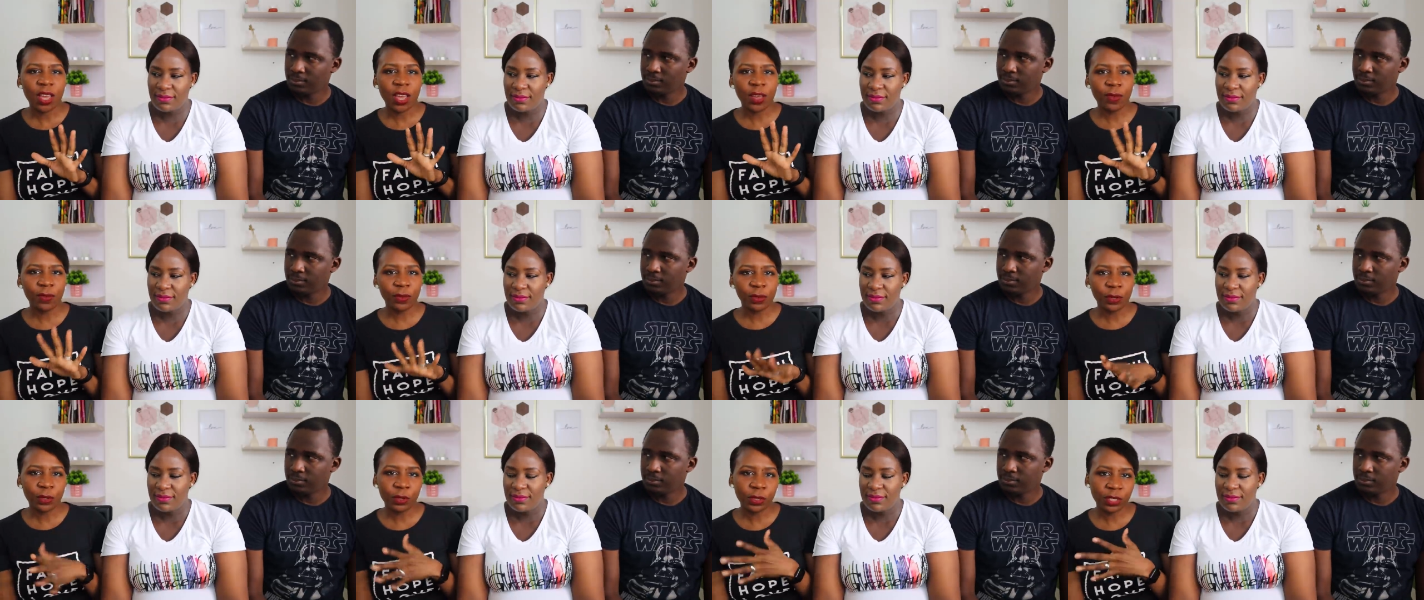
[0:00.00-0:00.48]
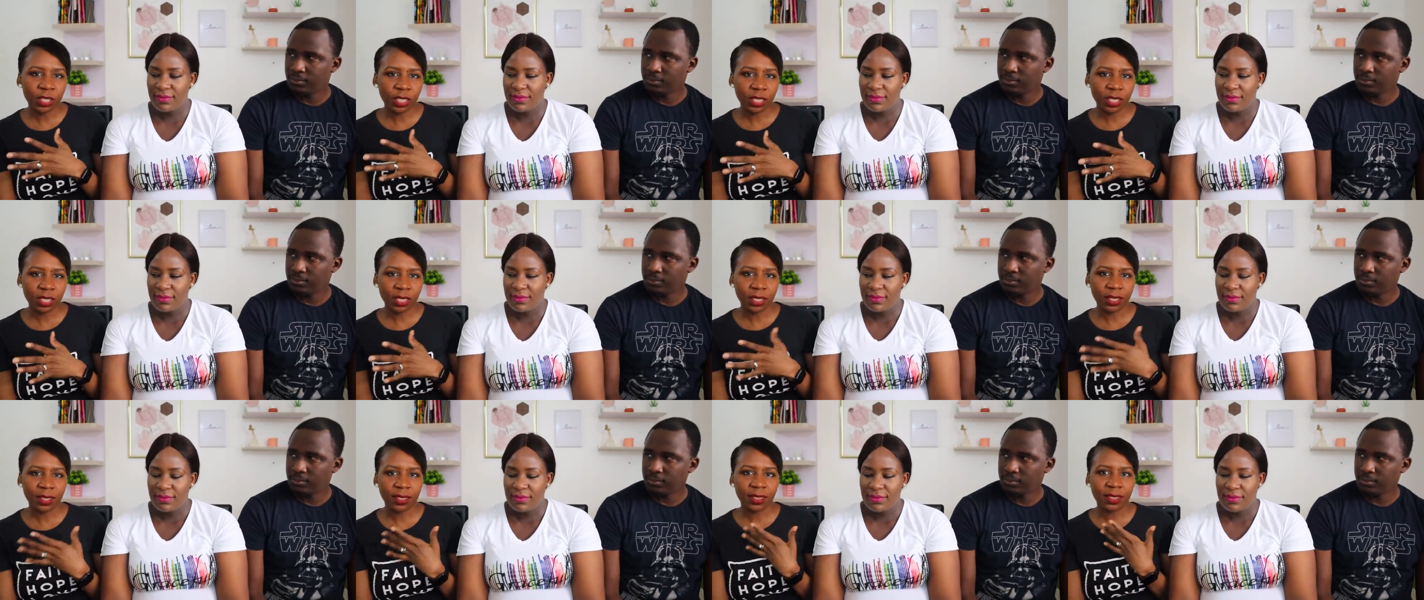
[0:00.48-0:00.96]
Speaker 1: even though she
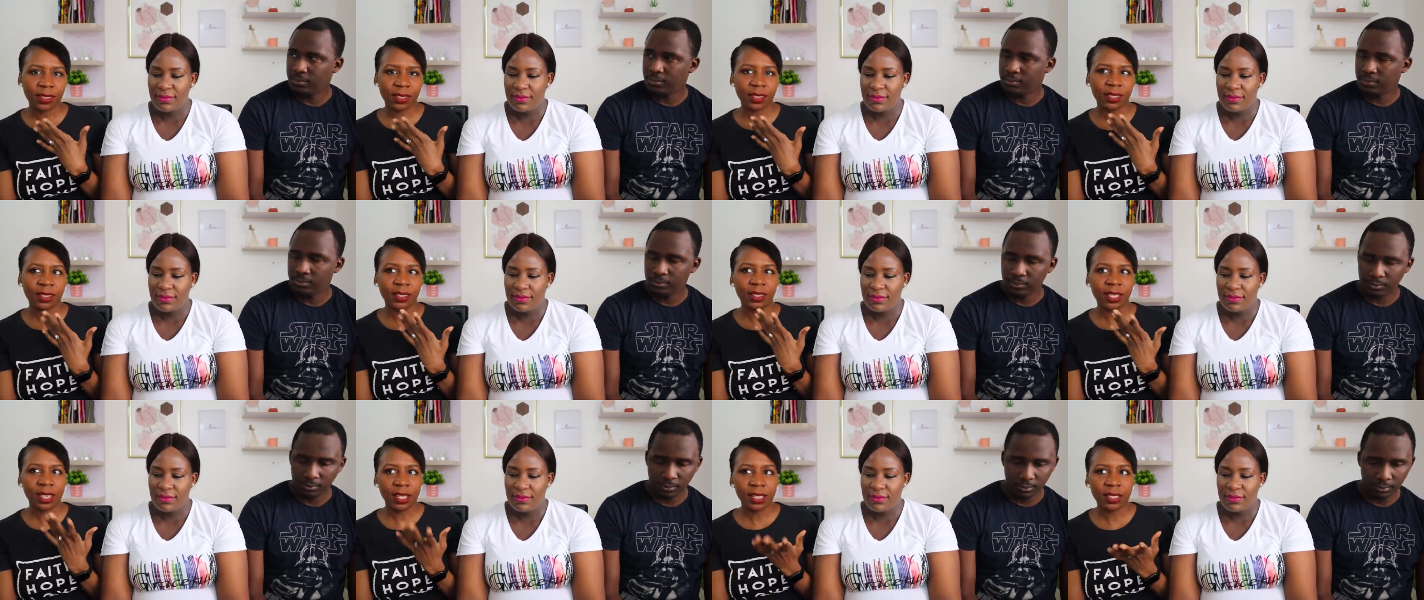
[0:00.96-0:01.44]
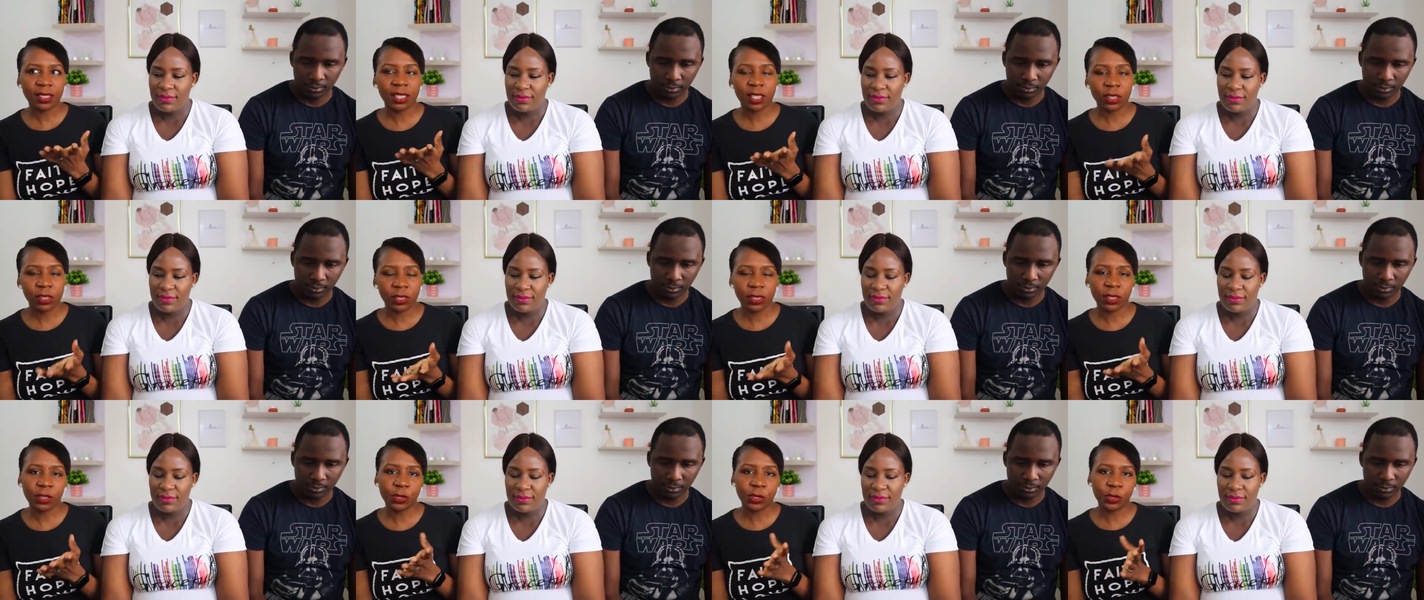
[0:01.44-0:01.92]
says a
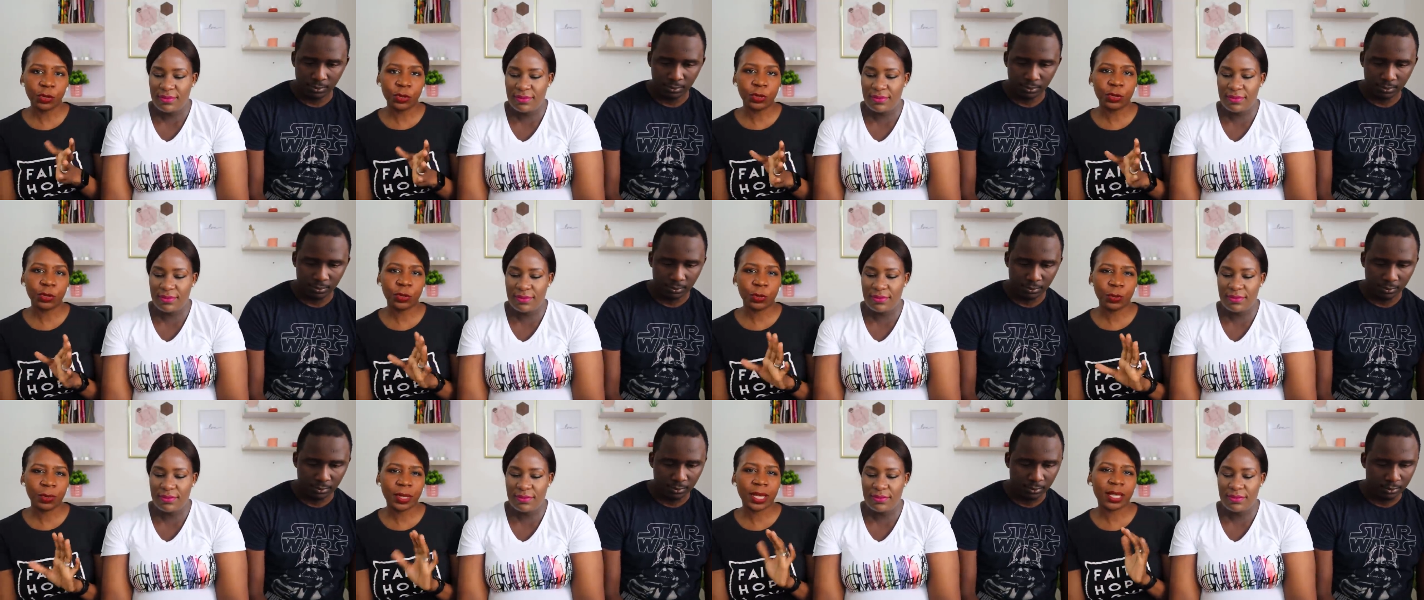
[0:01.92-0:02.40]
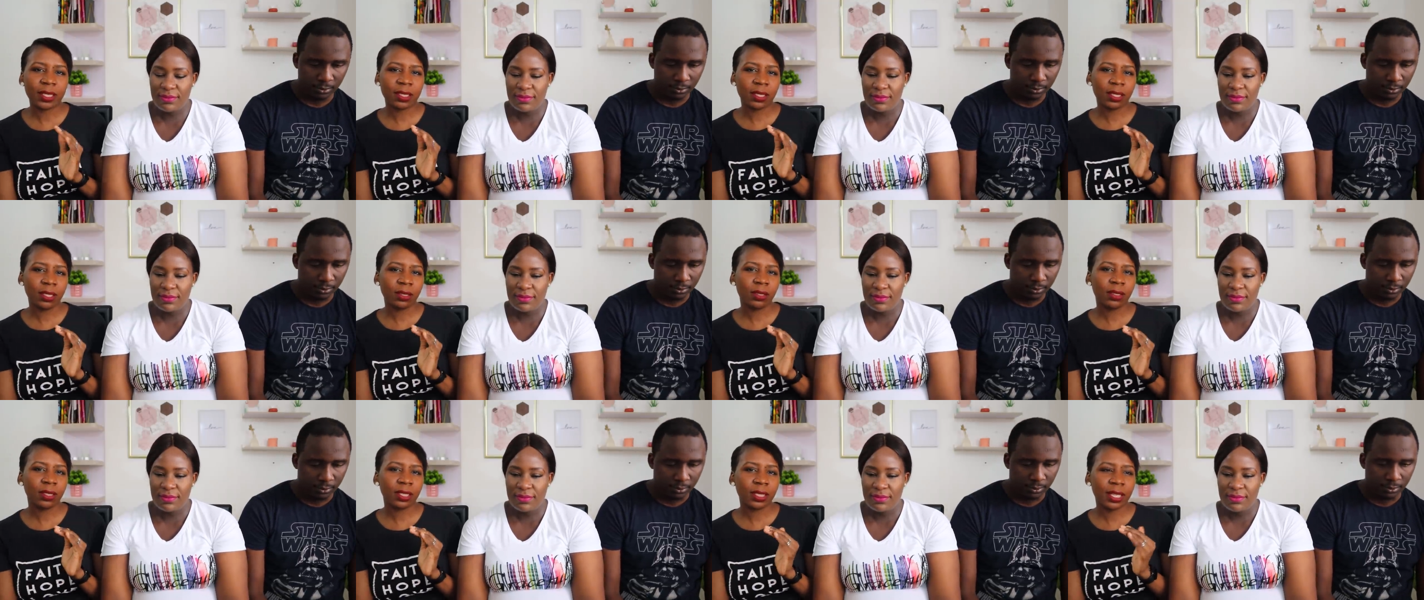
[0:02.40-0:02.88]
lot on
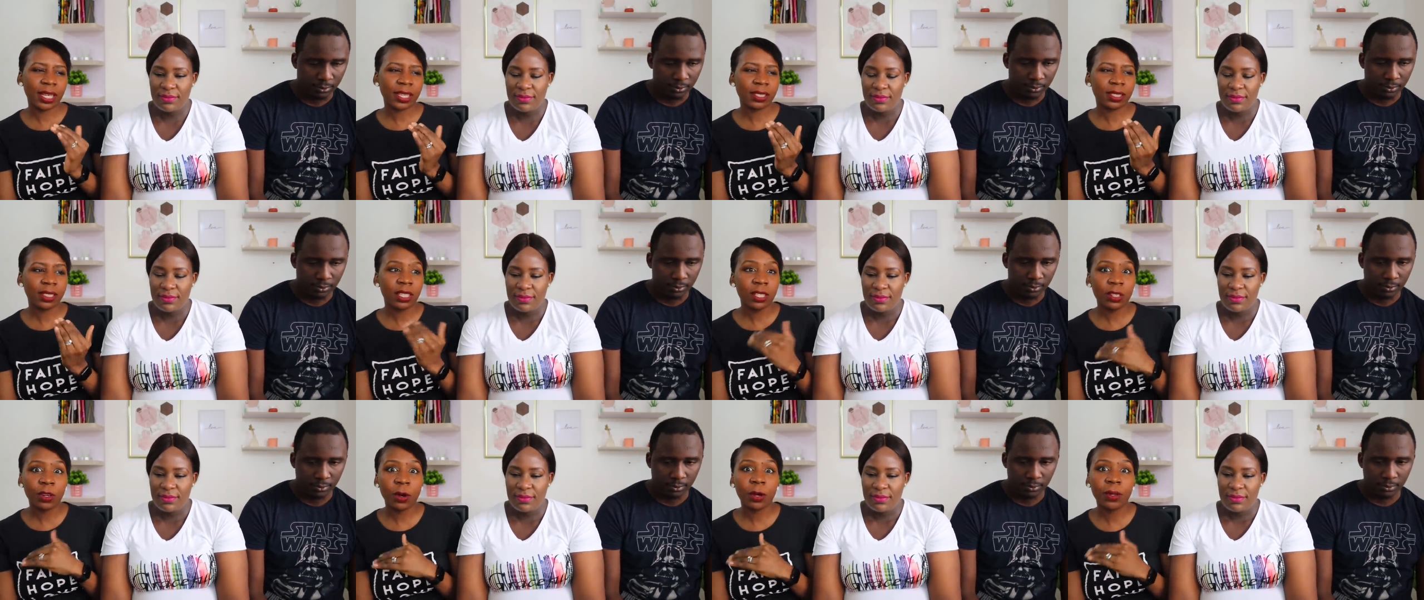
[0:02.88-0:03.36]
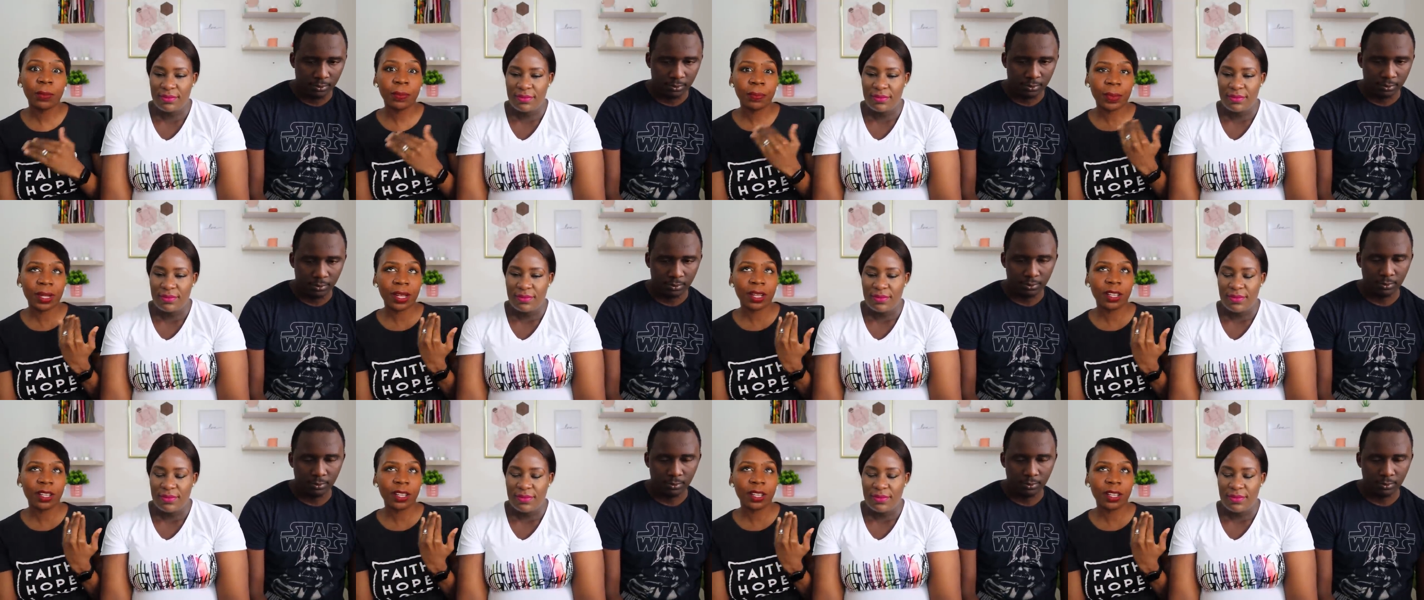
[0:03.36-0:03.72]
YouTube, there's still a lot